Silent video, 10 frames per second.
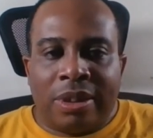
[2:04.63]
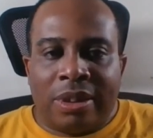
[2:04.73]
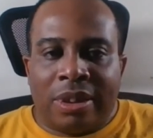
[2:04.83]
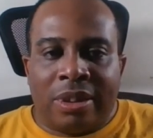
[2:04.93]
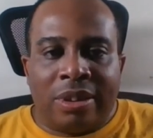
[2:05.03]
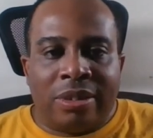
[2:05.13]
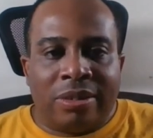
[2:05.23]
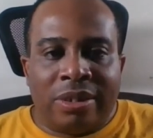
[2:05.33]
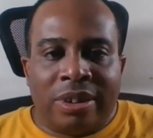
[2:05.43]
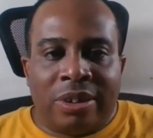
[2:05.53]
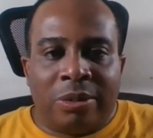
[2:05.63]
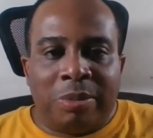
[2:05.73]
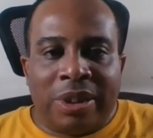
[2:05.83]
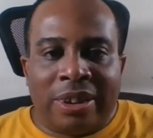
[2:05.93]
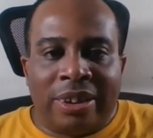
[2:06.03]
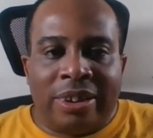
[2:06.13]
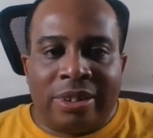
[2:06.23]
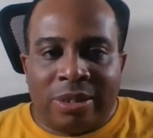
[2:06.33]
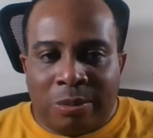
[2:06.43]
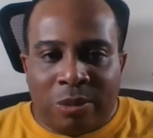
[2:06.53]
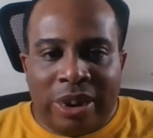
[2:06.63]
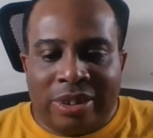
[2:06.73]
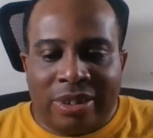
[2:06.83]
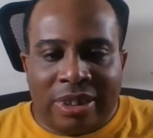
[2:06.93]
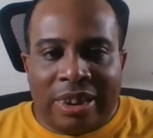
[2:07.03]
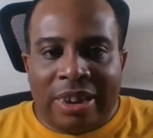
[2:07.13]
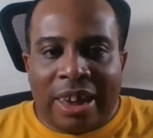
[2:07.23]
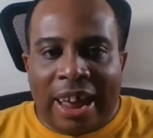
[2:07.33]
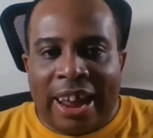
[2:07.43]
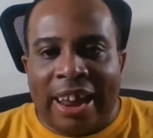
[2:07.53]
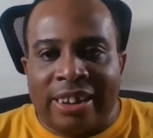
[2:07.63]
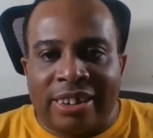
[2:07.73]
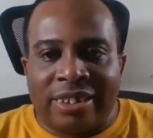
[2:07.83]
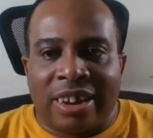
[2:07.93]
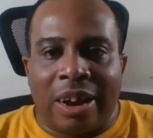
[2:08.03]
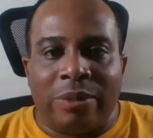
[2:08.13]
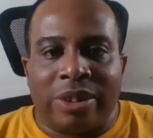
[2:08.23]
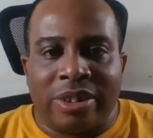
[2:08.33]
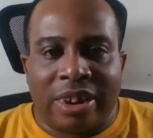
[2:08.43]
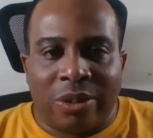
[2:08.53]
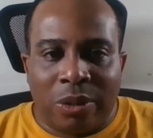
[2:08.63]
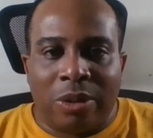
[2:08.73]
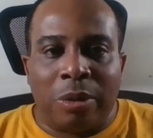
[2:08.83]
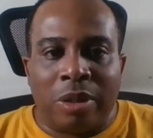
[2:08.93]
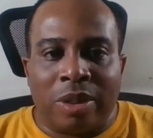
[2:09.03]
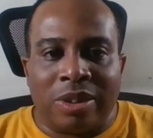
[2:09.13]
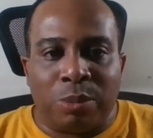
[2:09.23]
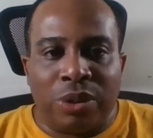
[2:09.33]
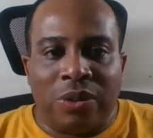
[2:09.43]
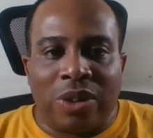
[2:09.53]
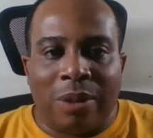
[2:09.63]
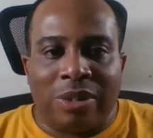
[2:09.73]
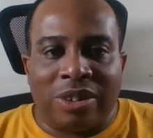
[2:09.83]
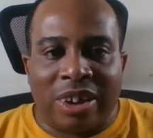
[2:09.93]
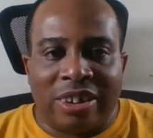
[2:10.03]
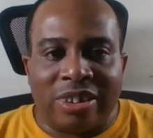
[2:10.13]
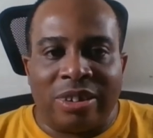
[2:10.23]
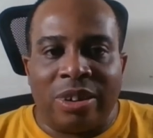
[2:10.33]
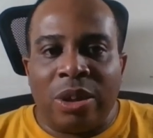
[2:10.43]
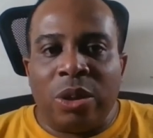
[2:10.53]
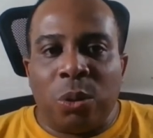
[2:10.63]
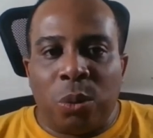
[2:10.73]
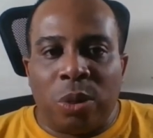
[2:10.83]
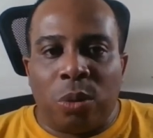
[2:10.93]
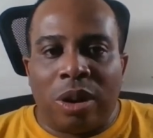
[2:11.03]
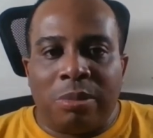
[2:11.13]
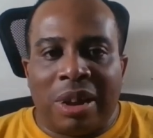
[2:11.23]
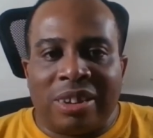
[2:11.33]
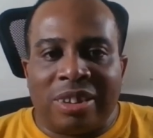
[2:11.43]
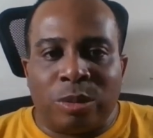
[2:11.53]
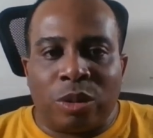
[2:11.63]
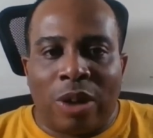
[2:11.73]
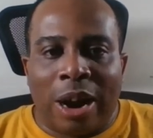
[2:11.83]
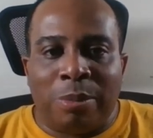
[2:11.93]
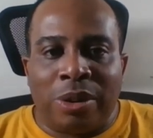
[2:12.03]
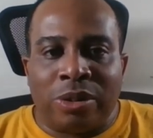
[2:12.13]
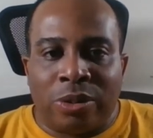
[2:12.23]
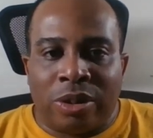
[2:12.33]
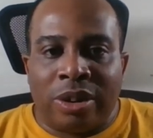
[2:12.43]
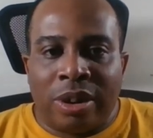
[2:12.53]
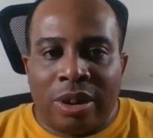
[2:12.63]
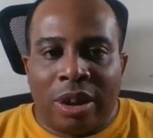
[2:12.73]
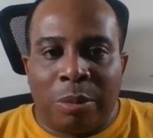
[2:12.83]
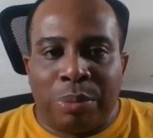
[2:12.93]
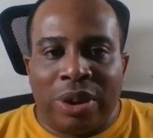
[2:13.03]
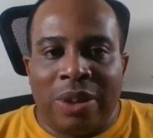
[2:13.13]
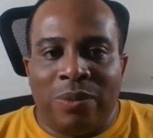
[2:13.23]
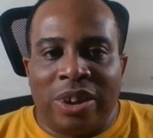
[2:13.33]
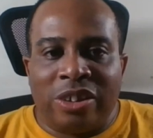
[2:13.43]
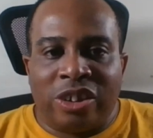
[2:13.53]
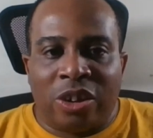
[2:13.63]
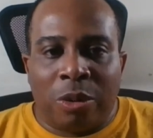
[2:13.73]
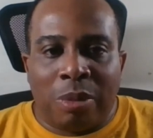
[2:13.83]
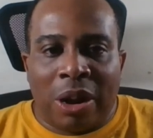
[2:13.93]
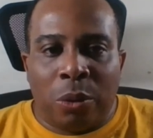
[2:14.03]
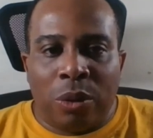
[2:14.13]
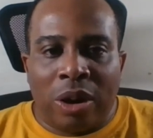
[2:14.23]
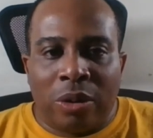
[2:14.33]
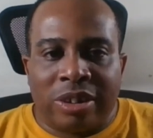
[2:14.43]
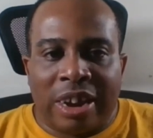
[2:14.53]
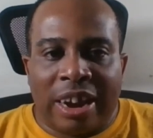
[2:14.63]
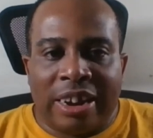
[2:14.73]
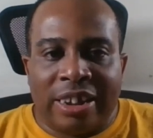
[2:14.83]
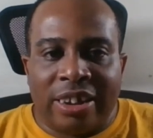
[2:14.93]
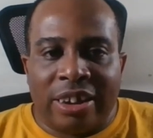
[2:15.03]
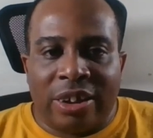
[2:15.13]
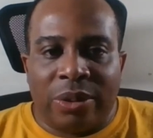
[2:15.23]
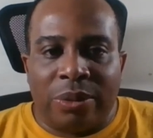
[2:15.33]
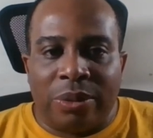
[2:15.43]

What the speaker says: You know, because recently I had this conversation, well, this brief conversation with one of my subscribers on a previous show about where Ohtani can go.